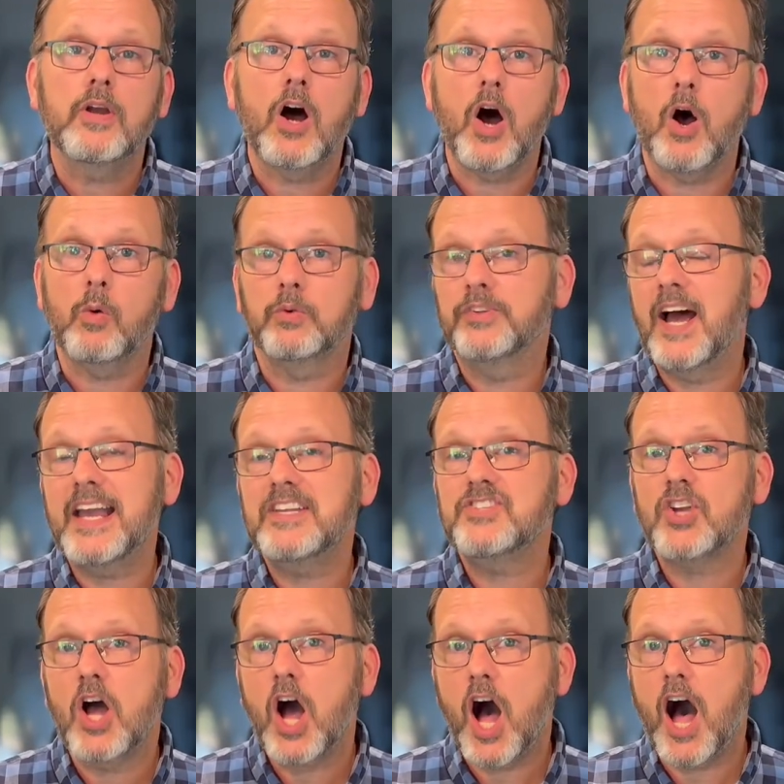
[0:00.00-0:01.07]
a
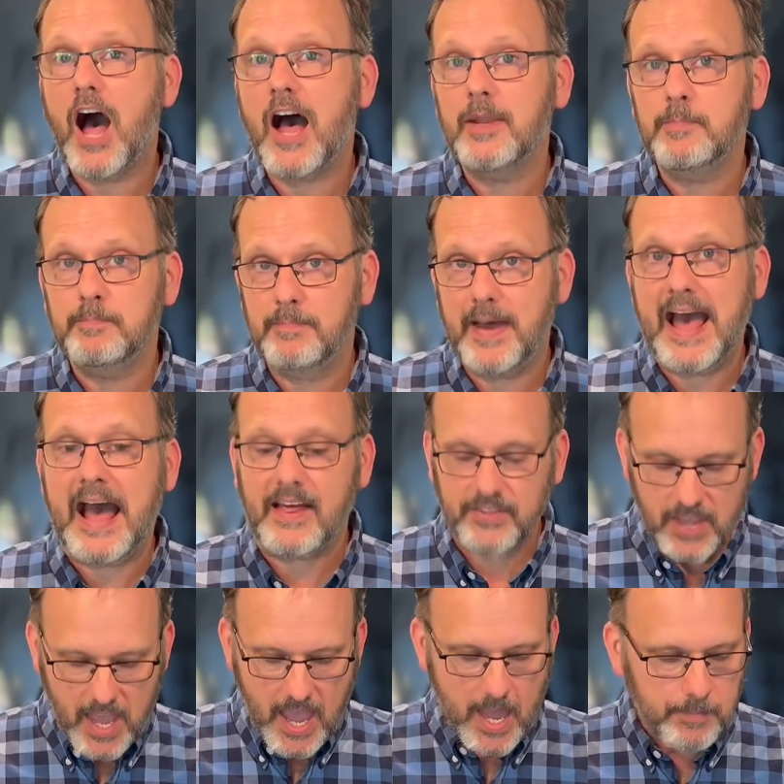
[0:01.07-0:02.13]
nice hot bath
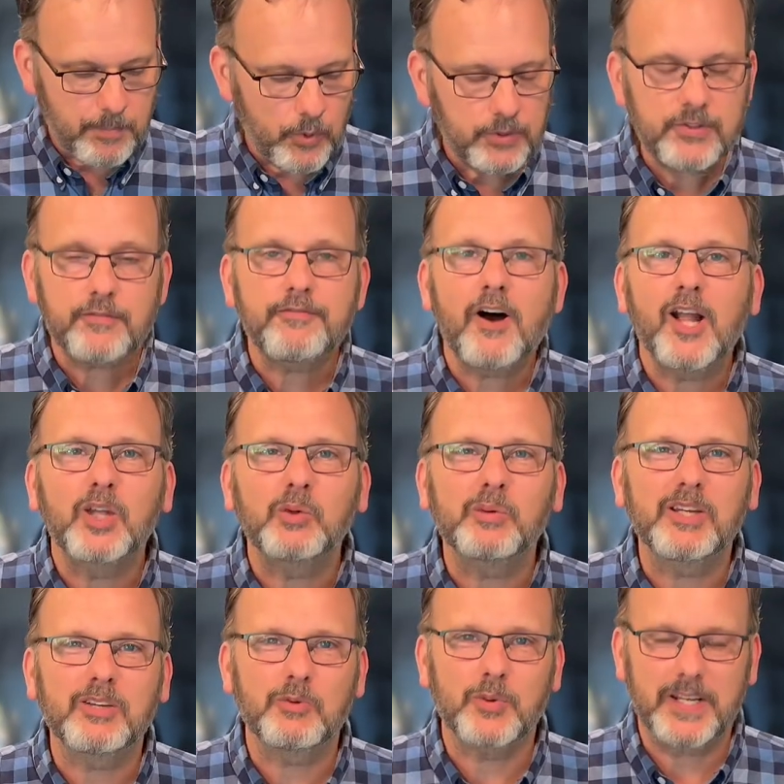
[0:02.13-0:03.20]
and put the following
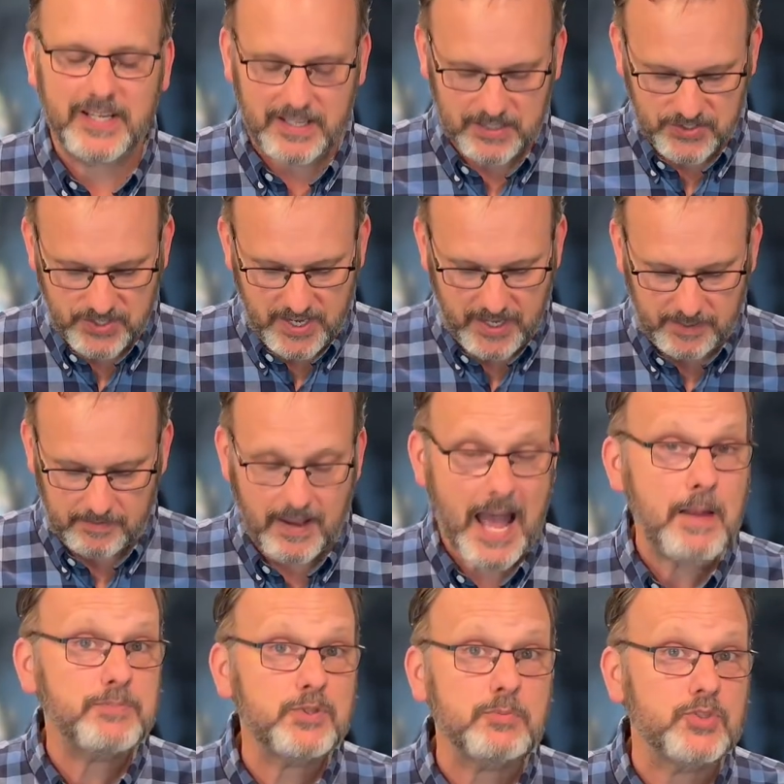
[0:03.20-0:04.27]
ingredients in.
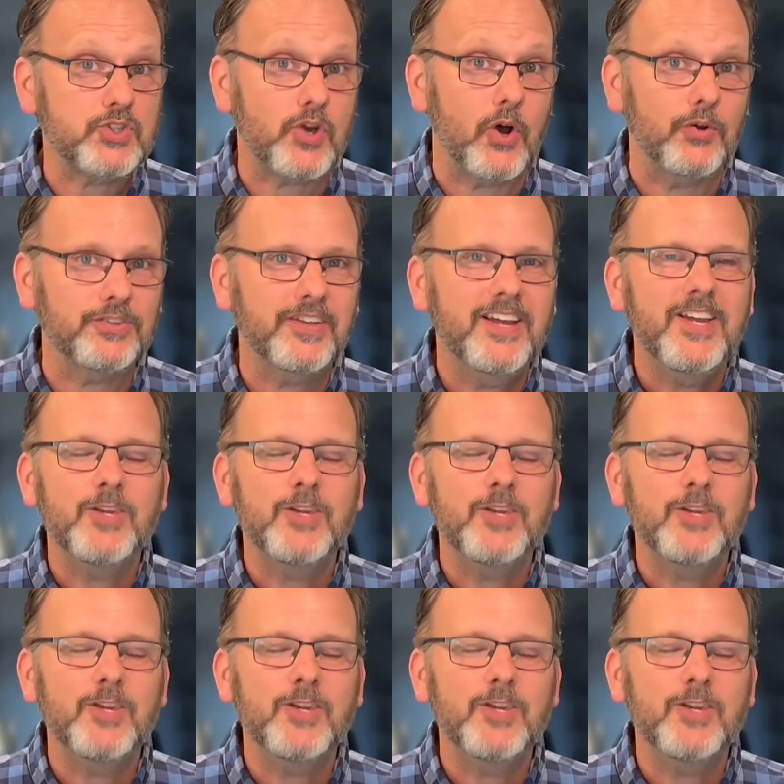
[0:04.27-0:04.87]
Epsom salt.